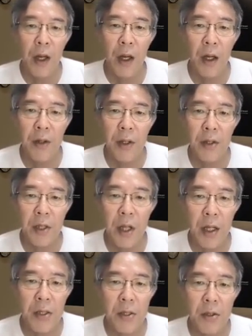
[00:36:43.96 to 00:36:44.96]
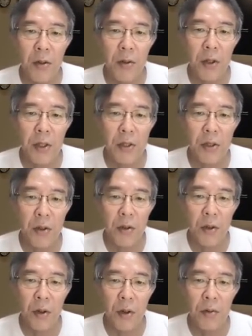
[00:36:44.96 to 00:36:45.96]
And this S or this
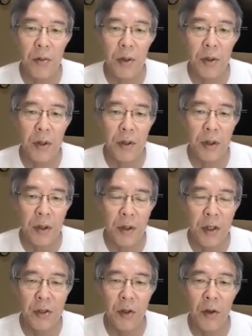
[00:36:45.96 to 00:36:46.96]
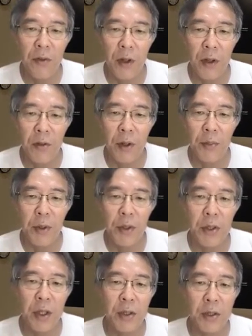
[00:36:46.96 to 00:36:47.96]
circle, this oval
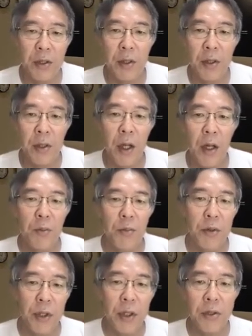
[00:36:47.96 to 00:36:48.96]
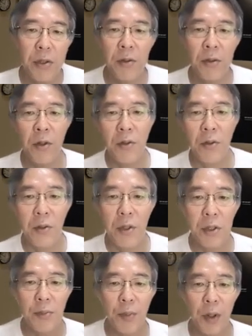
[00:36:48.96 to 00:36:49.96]
represents the projection onto
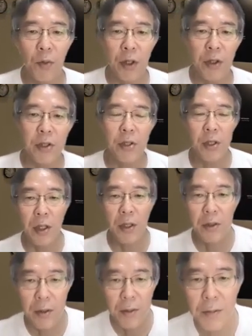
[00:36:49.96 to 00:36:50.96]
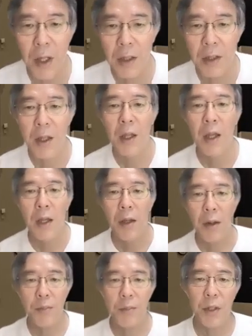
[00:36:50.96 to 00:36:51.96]
the spin one state.
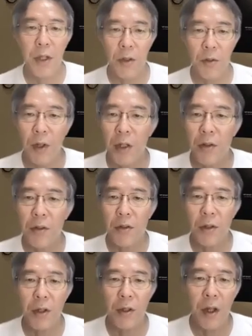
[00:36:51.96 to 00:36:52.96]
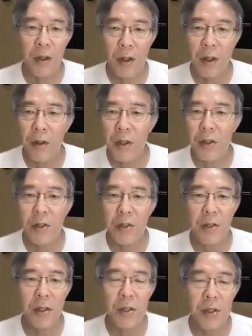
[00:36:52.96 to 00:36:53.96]
Um, but anyway, you don't. And and this
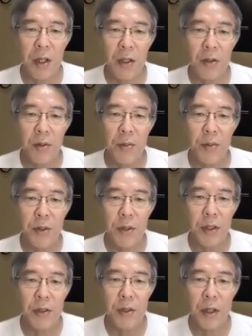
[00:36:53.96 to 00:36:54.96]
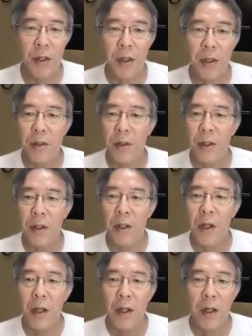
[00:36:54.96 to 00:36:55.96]
this state represents uh, the
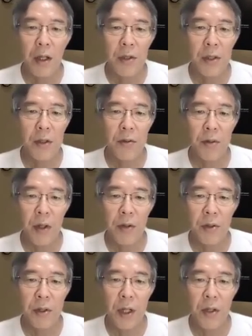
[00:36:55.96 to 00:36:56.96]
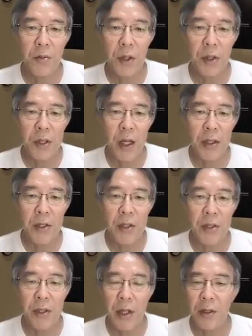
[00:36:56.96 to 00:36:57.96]
exact ground state with edge
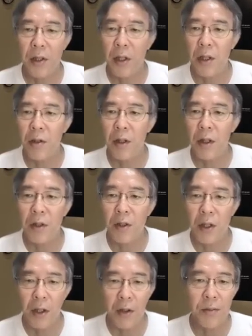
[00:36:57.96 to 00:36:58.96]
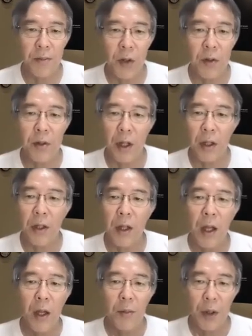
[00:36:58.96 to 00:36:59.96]
state here and here. Okay,
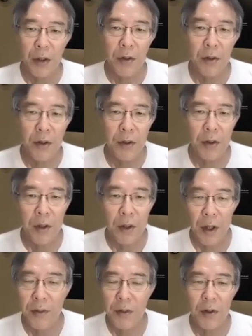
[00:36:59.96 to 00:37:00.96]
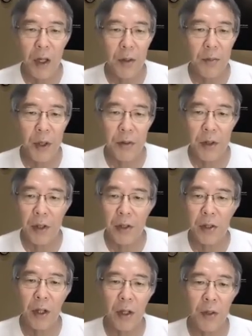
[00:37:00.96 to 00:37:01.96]
but you don't have to care about this. Uh,